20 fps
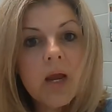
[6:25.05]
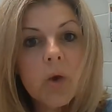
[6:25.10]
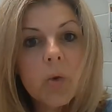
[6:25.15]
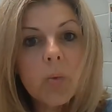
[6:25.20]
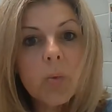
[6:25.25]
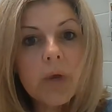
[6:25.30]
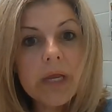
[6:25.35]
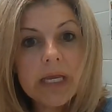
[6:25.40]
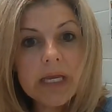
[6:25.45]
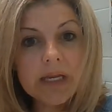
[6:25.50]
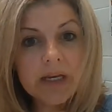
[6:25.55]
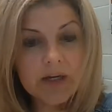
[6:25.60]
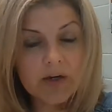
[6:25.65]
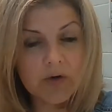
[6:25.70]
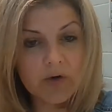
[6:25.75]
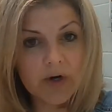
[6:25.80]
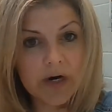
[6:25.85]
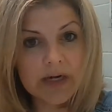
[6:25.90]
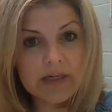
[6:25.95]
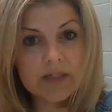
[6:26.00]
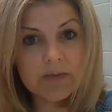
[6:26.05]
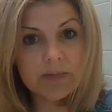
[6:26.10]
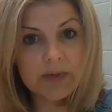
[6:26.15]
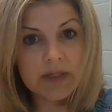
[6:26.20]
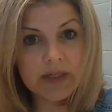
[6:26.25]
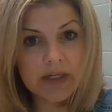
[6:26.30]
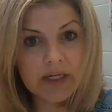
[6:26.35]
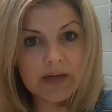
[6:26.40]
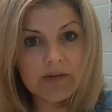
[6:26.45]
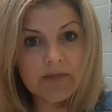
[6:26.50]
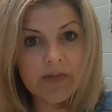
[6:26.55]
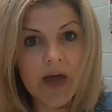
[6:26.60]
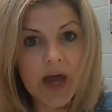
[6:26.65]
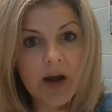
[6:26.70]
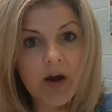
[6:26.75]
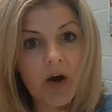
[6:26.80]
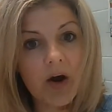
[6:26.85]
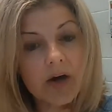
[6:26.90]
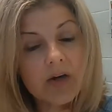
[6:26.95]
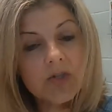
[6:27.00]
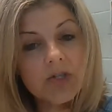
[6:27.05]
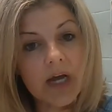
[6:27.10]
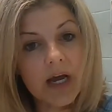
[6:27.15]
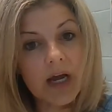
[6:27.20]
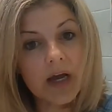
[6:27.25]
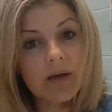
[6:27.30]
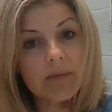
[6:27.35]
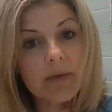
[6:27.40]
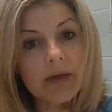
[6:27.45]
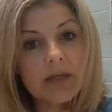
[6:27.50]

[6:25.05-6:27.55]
We at Hillcrest believe that our job